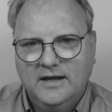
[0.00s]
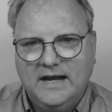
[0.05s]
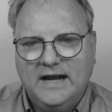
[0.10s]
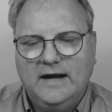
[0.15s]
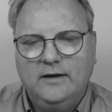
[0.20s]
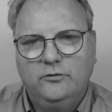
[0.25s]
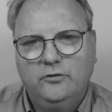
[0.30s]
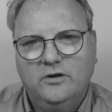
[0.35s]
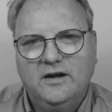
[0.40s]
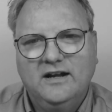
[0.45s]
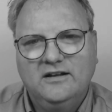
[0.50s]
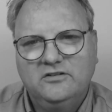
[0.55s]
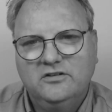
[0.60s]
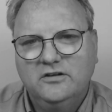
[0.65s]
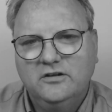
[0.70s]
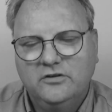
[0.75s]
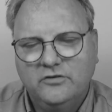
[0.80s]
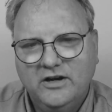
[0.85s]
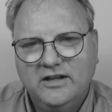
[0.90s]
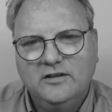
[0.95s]
how do you
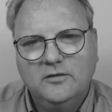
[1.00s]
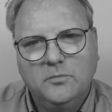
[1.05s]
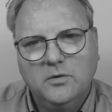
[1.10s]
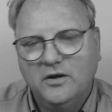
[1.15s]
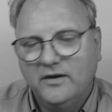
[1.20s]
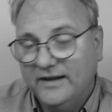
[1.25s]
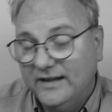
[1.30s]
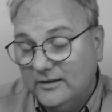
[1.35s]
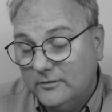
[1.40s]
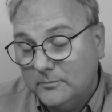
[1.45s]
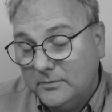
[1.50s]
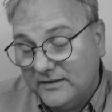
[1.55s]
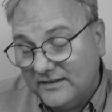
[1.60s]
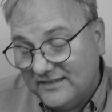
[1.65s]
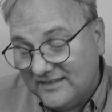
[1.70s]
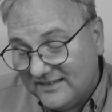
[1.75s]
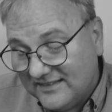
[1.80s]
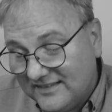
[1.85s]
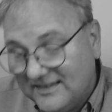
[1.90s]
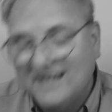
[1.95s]
actually create the plugins. But
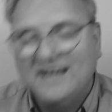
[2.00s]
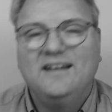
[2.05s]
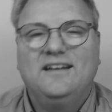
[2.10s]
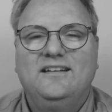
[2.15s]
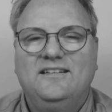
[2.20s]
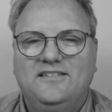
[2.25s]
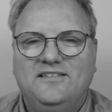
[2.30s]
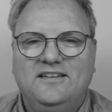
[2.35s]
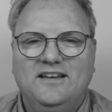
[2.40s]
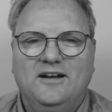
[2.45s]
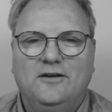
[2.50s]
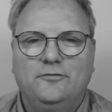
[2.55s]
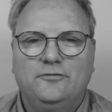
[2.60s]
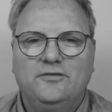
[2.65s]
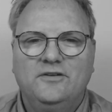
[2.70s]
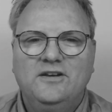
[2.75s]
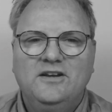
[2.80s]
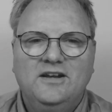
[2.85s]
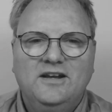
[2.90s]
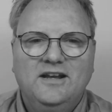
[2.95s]
that itself
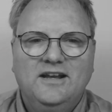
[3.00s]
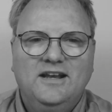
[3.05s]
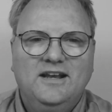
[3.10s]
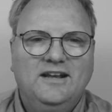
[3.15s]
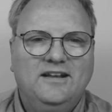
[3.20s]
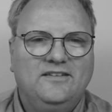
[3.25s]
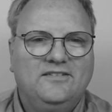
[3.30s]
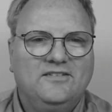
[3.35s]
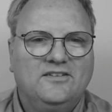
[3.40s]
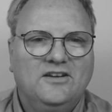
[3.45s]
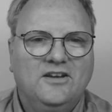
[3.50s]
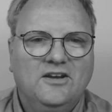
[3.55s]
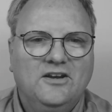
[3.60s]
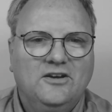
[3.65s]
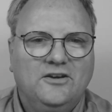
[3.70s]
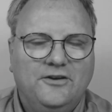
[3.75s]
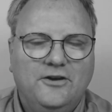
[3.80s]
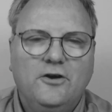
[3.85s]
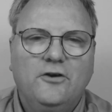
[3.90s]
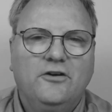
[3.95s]
is,
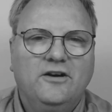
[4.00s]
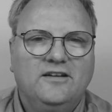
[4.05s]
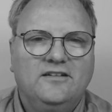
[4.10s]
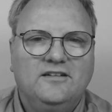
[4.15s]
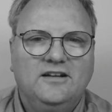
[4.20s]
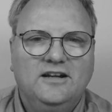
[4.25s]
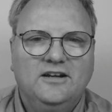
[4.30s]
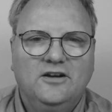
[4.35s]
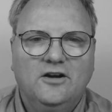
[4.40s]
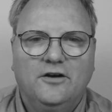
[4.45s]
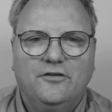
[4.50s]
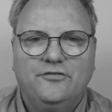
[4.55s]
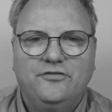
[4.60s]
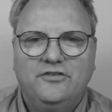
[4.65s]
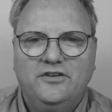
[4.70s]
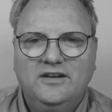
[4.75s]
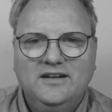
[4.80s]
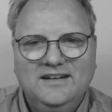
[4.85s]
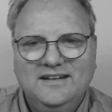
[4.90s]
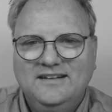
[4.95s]
curiously enough,
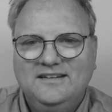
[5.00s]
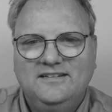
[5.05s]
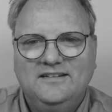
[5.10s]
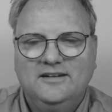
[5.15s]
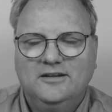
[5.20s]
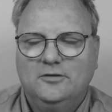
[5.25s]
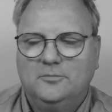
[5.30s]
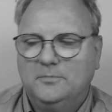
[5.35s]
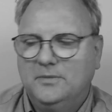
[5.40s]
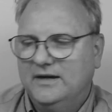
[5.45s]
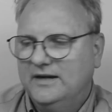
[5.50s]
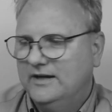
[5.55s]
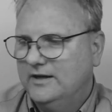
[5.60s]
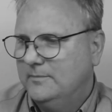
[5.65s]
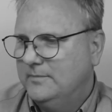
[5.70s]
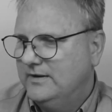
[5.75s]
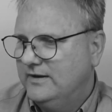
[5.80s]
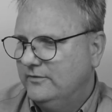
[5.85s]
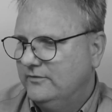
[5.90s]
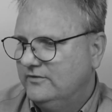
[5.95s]
the easiest part
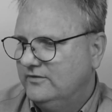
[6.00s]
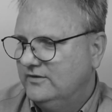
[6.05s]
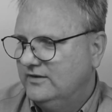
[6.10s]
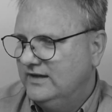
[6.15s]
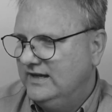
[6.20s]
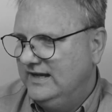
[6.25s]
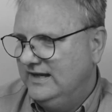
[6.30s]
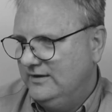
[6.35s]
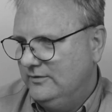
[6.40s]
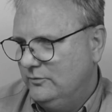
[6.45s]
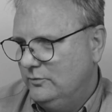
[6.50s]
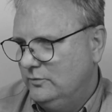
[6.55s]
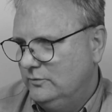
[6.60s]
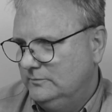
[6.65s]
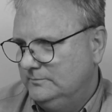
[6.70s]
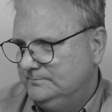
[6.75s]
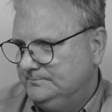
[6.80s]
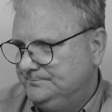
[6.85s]
about it all.